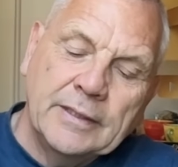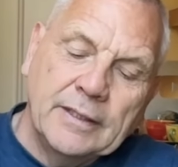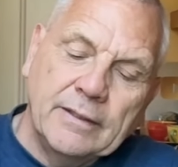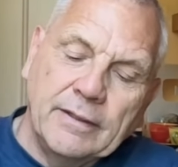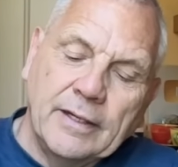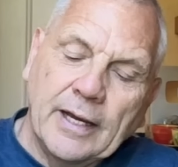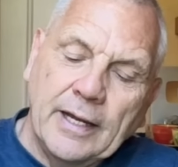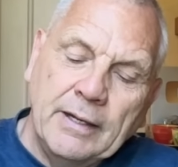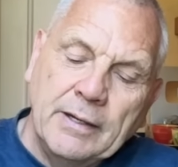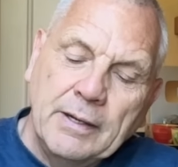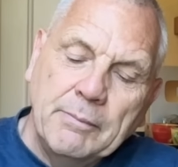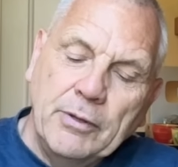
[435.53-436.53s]
Okay,
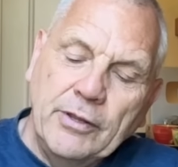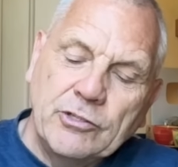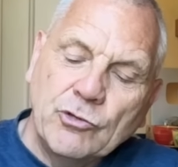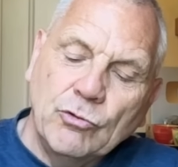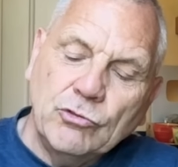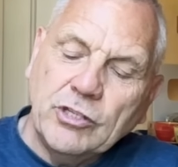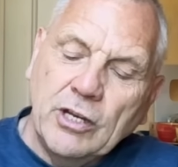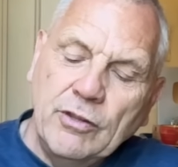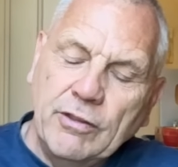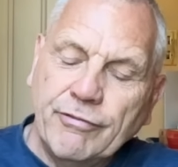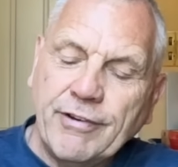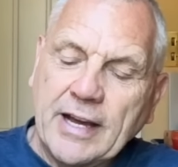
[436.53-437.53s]
but there's also
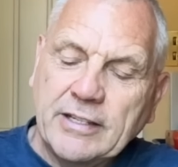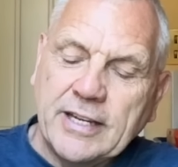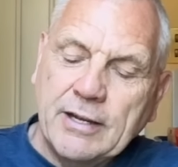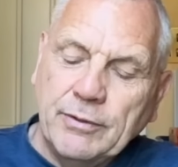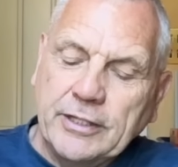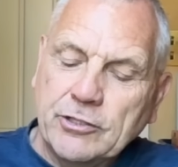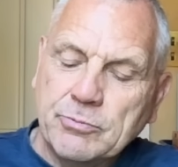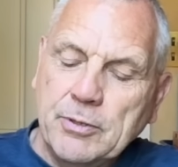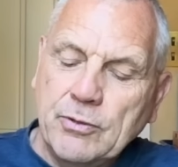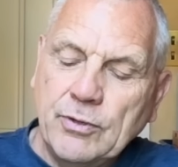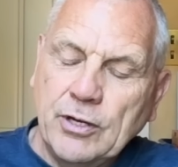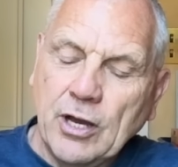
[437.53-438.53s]
the fact here with this
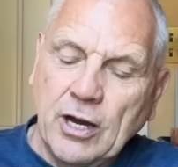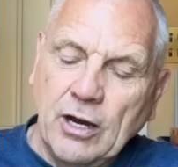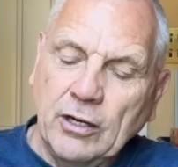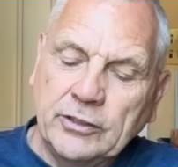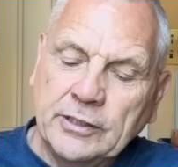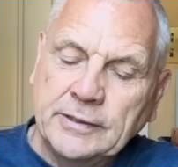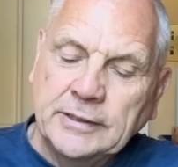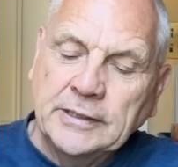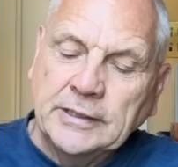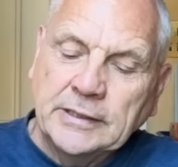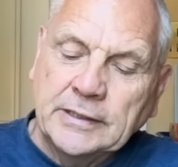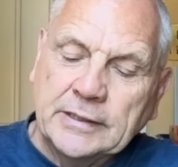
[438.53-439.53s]
moon card.
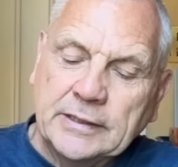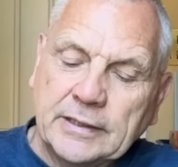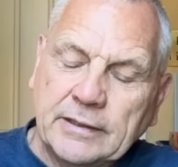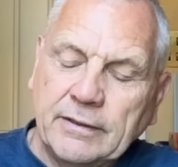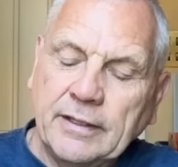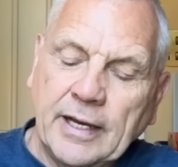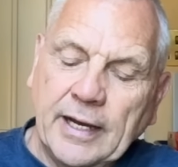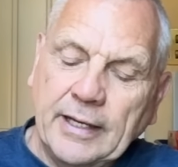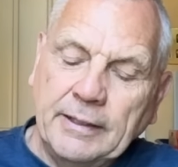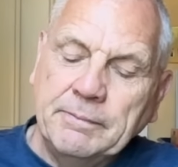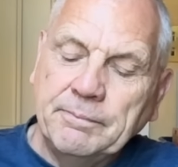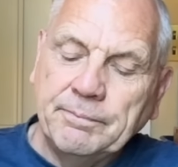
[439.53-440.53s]
Okay,